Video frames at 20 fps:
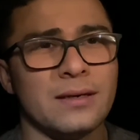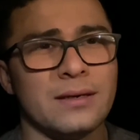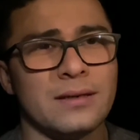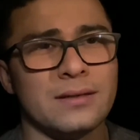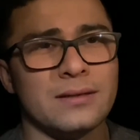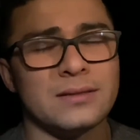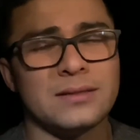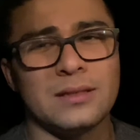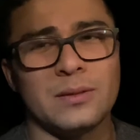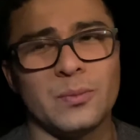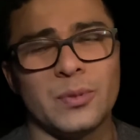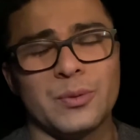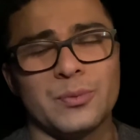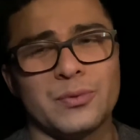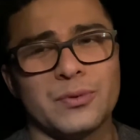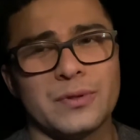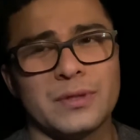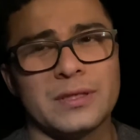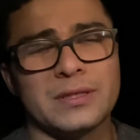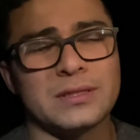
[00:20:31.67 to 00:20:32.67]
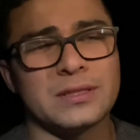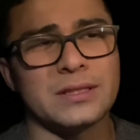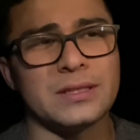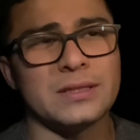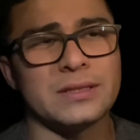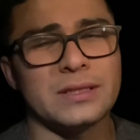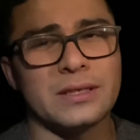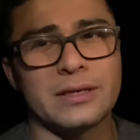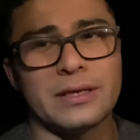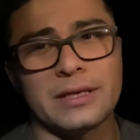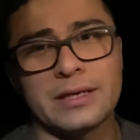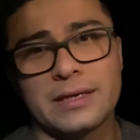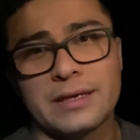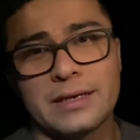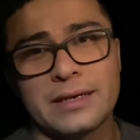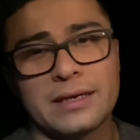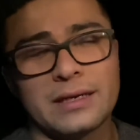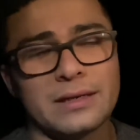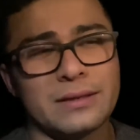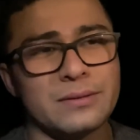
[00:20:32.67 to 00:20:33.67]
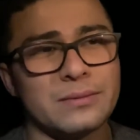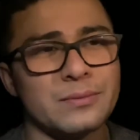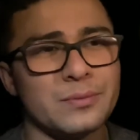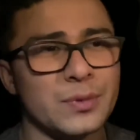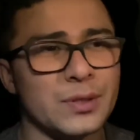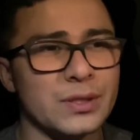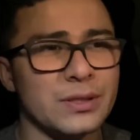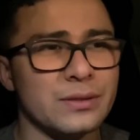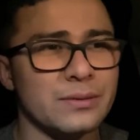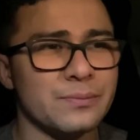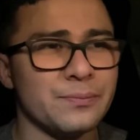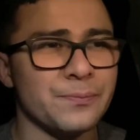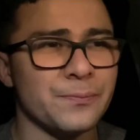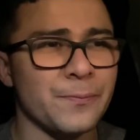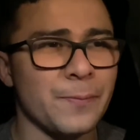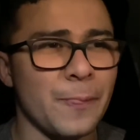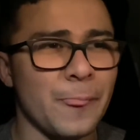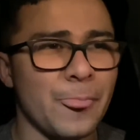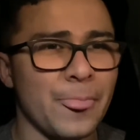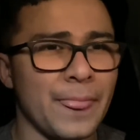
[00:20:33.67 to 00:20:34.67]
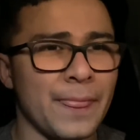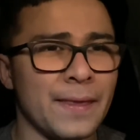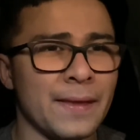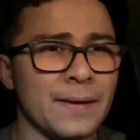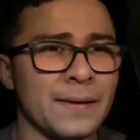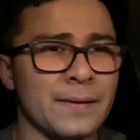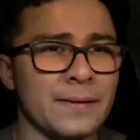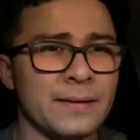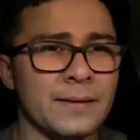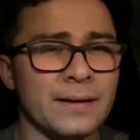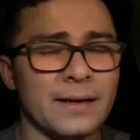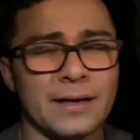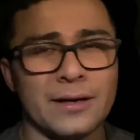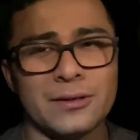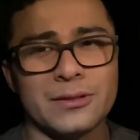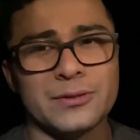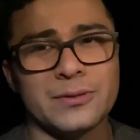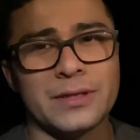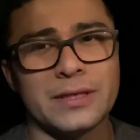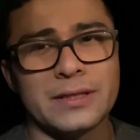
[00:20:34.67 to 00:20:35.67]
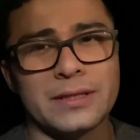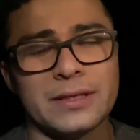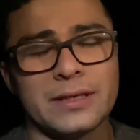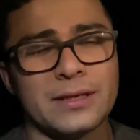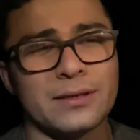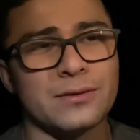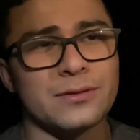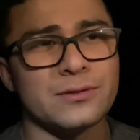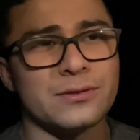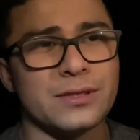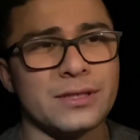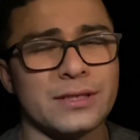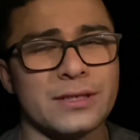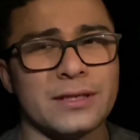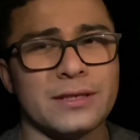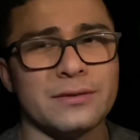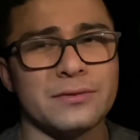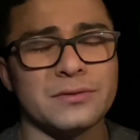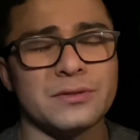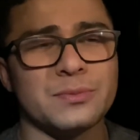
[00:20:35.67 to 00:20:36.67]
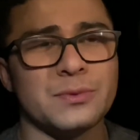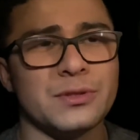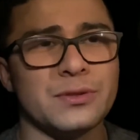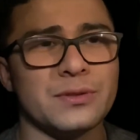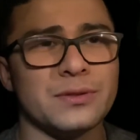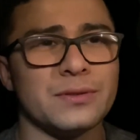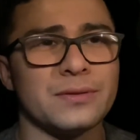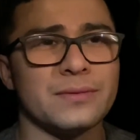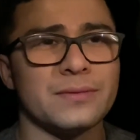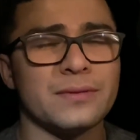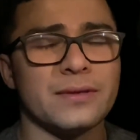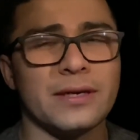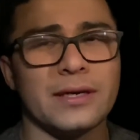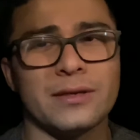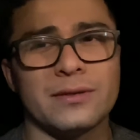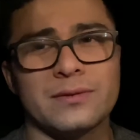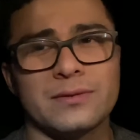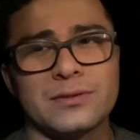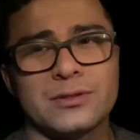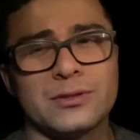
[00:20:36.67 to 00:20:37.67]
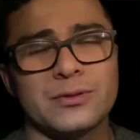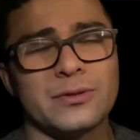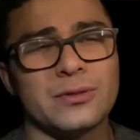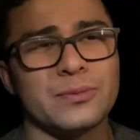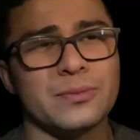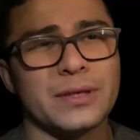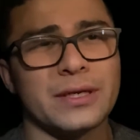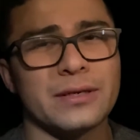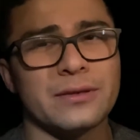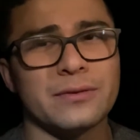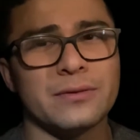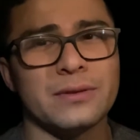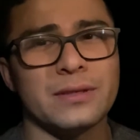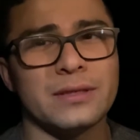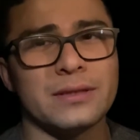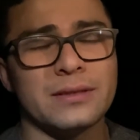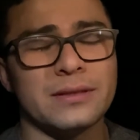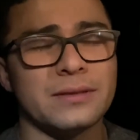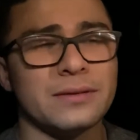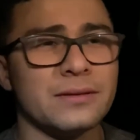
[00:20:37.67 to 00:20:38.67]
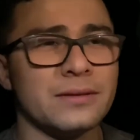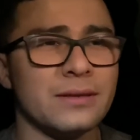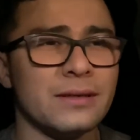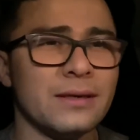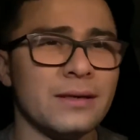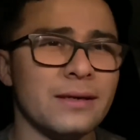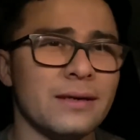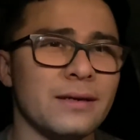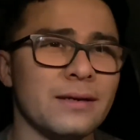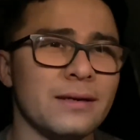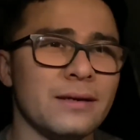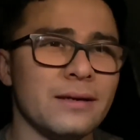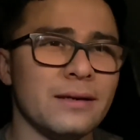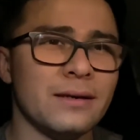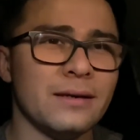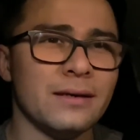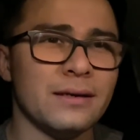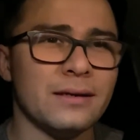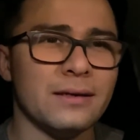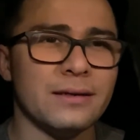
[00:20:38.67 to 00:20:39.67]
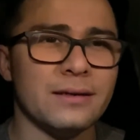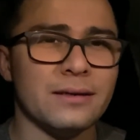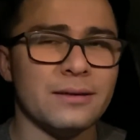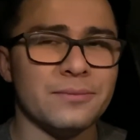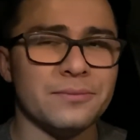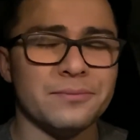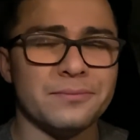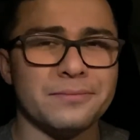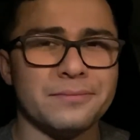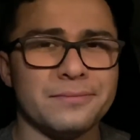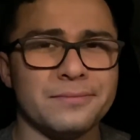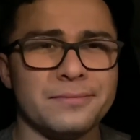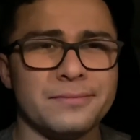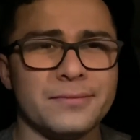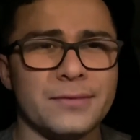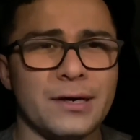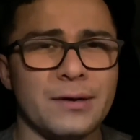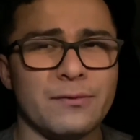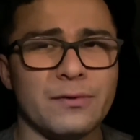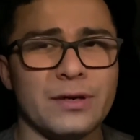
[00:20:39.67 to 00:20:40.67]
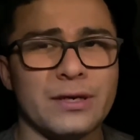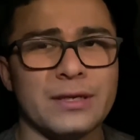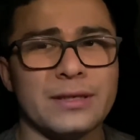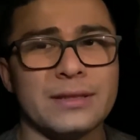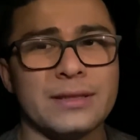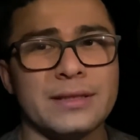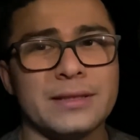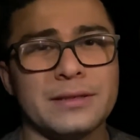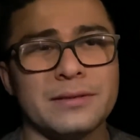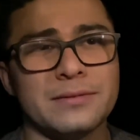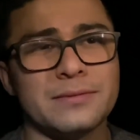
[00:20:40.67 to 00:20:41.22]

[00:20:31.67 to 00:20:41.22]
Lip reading: some people these days not getting high. But I don't do anything. I don't drink and I don't smoke. I don't chew tobacco or nothing. I'm very clean,